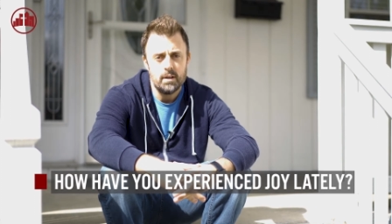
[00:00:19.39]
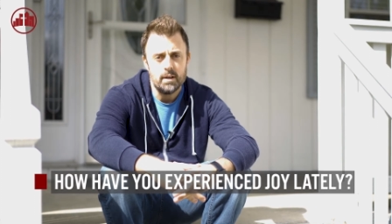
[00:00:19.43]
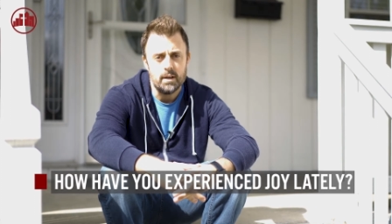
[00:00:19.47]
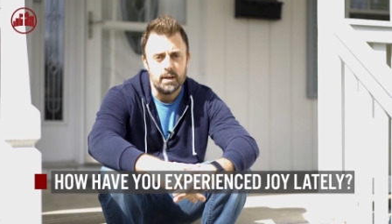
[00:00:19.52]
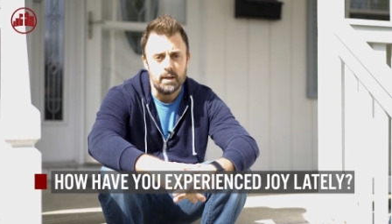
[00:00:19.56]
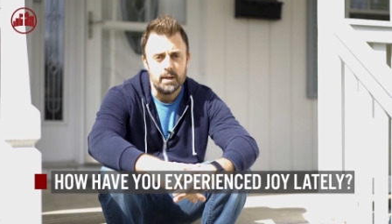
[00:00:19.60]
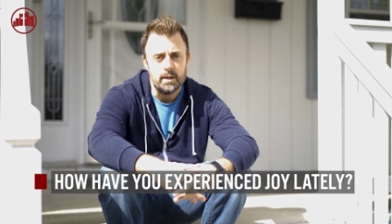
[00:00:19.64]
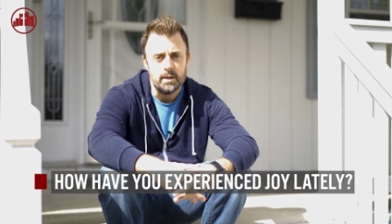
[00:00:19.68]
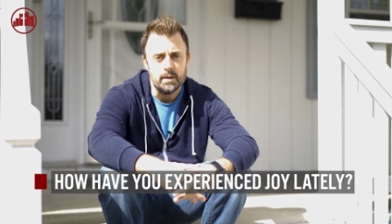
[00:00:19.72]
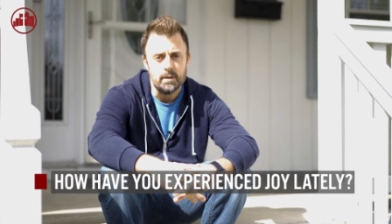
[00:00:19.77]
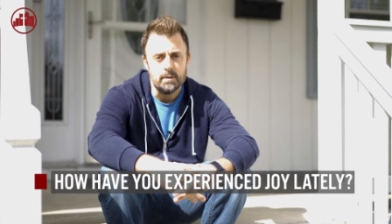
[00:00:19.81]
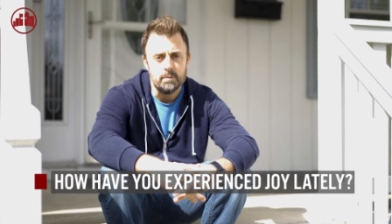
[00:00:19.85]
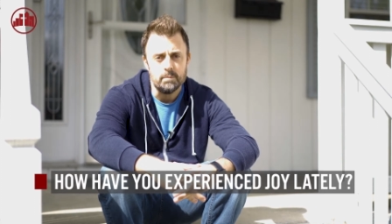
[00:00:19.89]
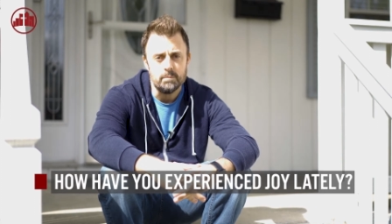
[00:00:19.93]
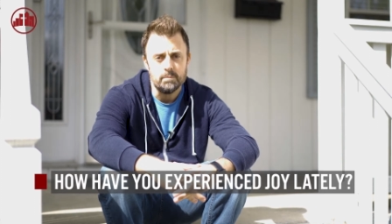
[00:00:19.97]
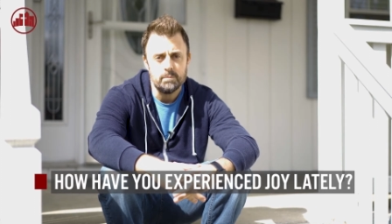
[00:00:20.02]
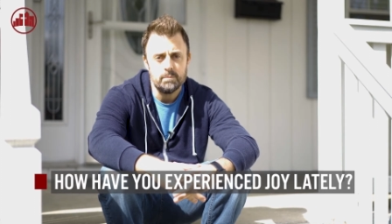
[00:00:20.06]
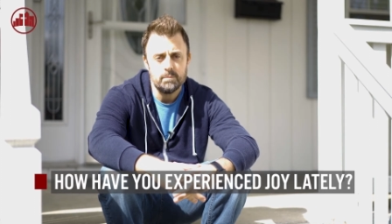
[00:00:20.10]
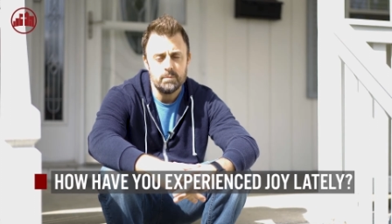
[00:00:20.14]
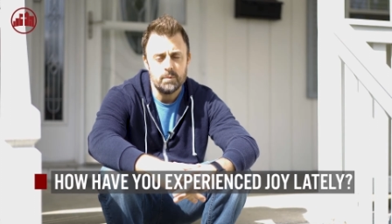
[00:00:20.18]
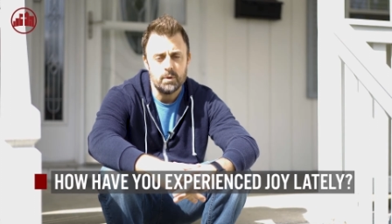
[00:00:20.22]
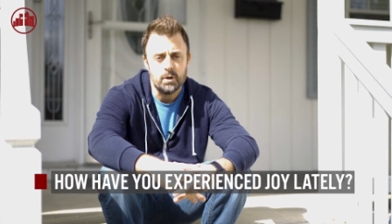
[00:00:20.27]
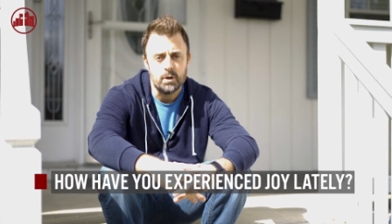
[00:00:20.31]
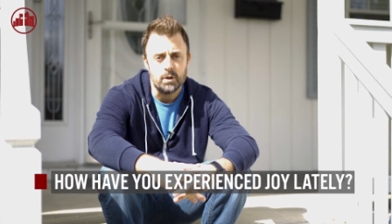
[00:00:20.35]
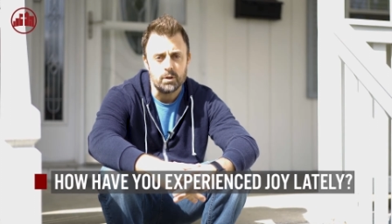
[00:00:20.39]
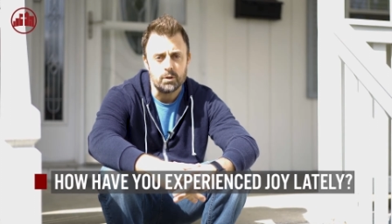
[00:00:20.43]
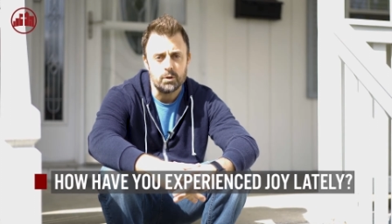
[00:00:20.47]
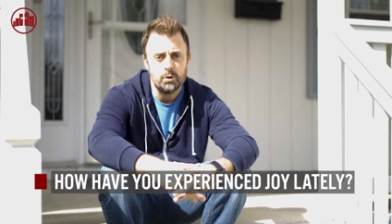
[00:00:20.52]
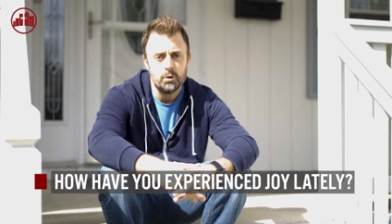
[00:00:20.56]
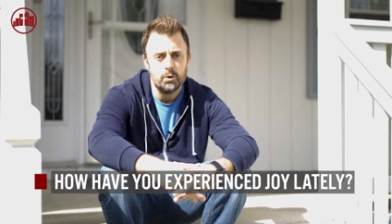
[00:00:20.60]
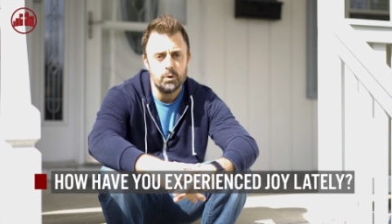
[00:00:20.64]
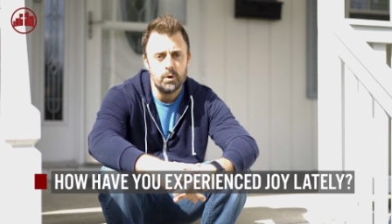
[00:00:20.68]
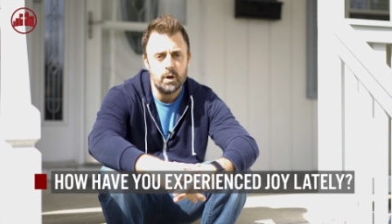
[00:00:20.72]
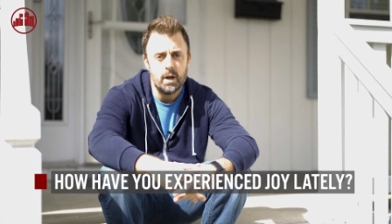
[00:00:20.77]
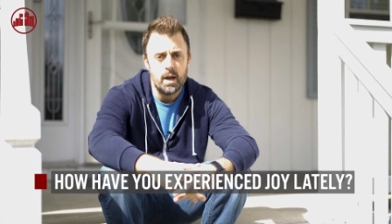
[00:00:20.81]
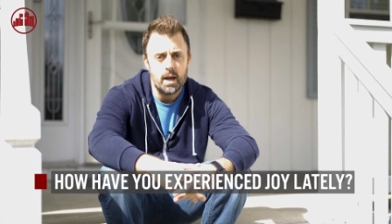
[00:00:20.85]
um, on
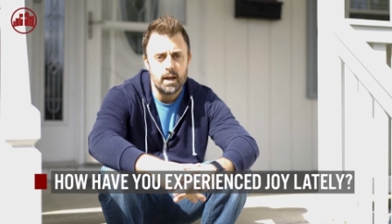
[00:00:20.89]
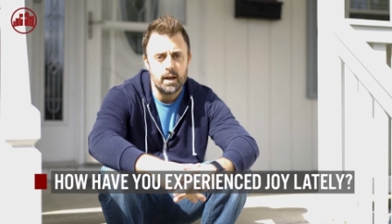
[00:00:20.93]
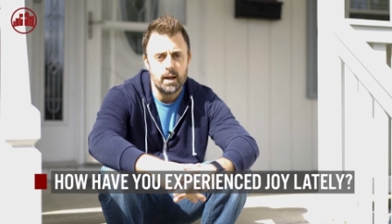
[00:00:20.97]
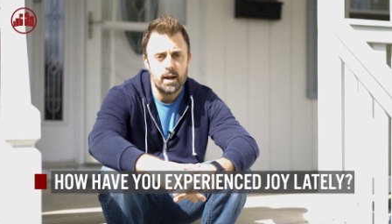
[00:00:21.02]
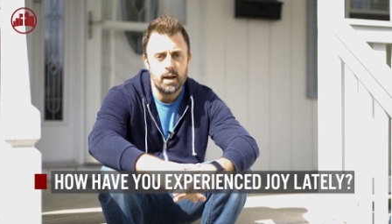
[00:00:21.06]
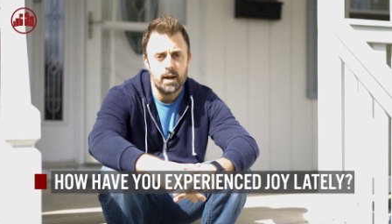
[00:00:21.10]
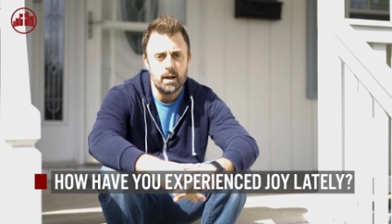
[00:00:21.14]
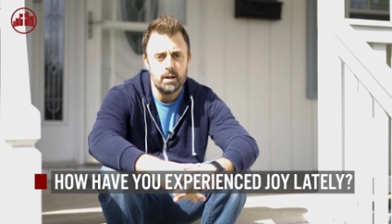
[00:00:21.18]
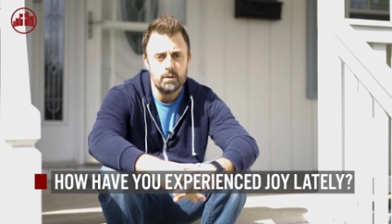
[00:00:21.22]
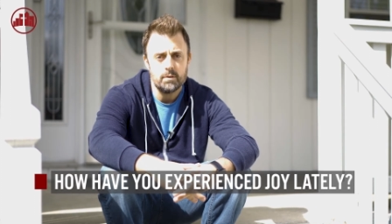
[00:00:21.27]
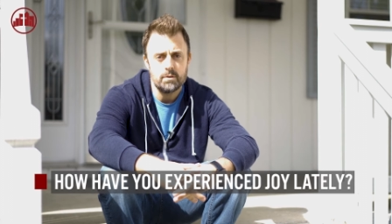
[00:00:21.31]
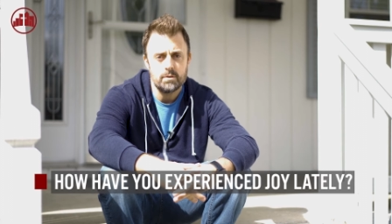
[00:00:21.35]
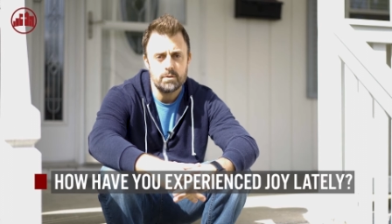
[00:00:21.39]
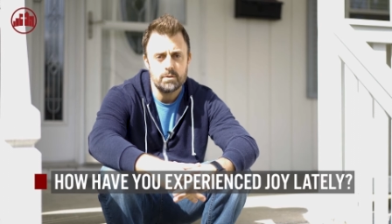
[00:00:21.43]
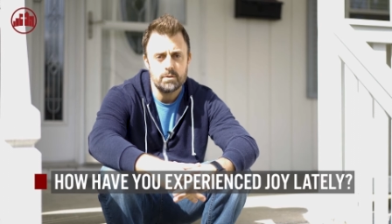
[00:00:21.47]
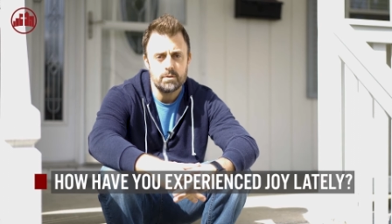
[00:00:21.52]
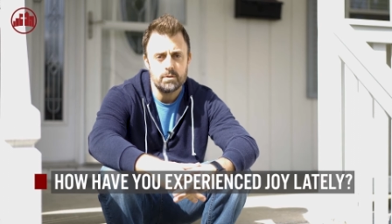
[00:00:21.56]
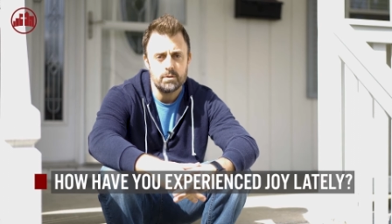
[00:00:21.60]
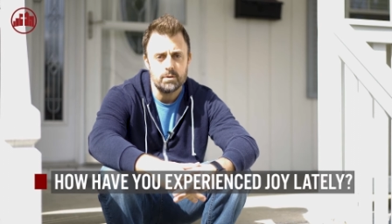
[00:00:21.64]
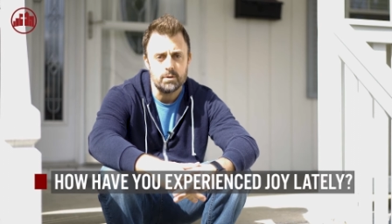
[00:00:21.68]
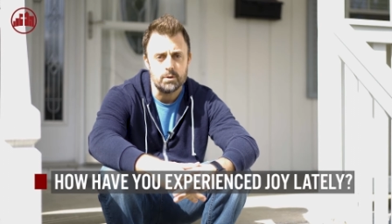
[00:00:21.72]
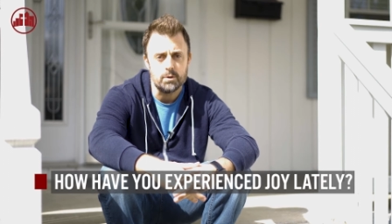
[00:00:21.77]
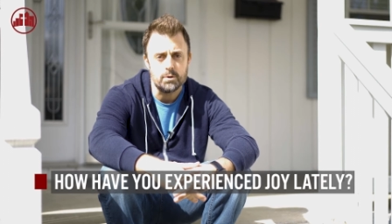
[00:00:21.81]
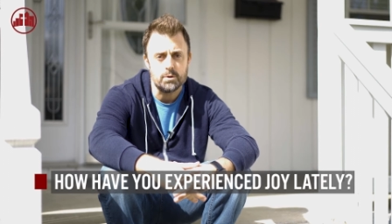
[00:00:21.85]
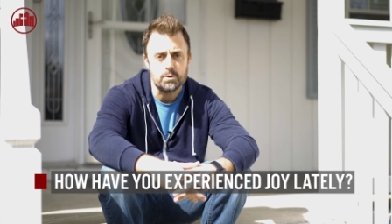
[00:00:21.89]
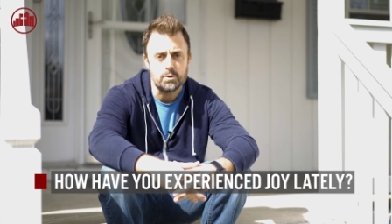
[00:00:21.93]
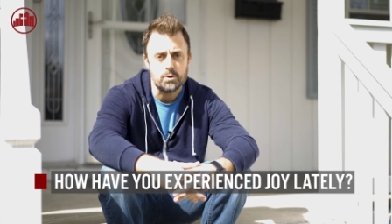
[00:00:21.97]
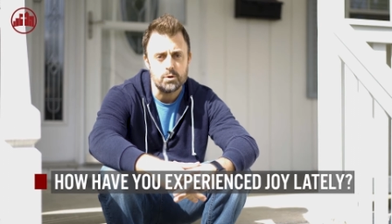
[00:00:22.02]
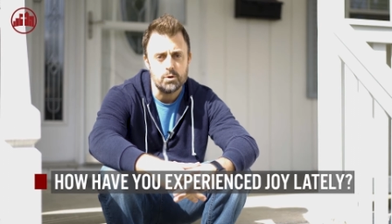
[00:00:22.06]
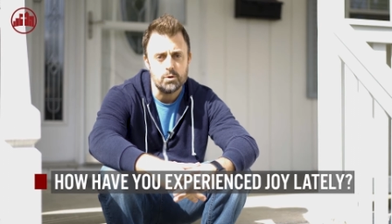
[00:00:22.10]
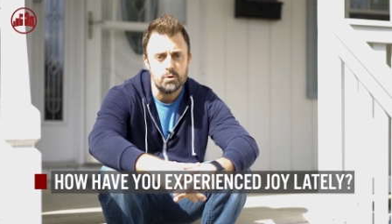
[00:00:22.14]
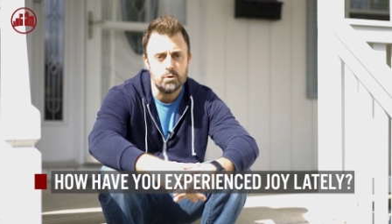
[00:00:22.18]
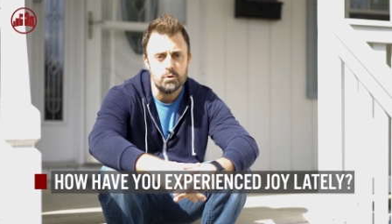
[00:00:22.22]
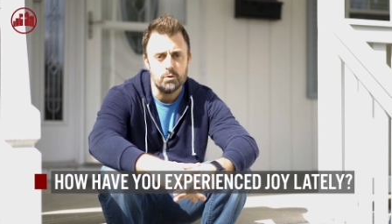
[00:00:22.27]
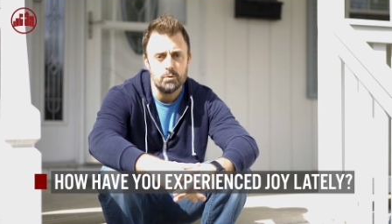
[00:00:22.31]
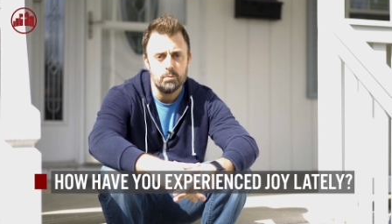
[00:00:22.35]
Google Hangouts or
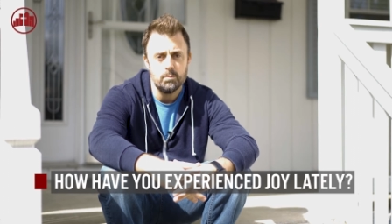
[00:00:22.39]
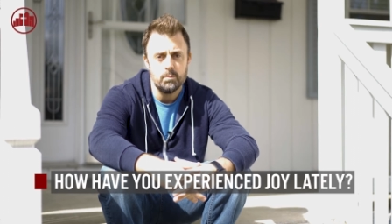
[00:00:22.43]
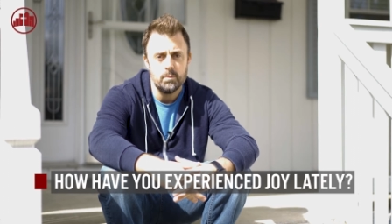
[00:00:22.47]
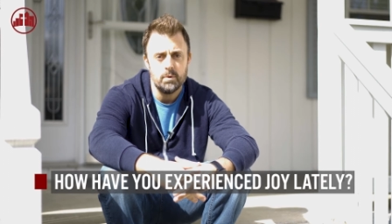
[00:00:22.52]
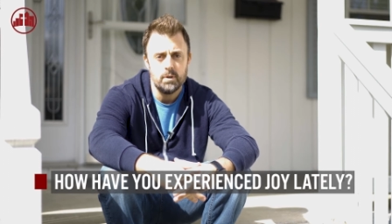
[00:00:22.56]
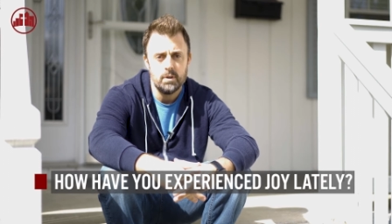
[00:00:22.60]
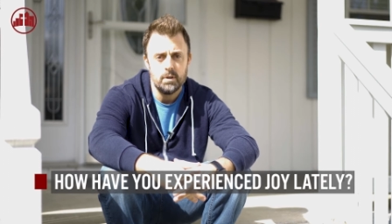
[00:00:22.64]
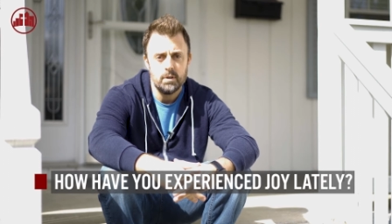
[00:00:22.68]
Zoom